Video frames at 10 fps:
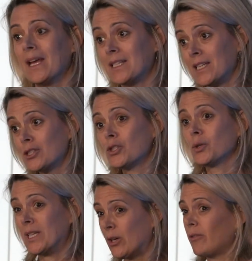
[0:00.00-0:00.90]
With
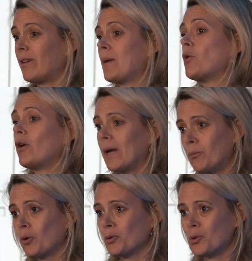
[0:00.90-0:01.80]
people, for
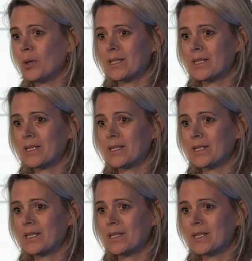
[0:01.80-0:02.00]
example, who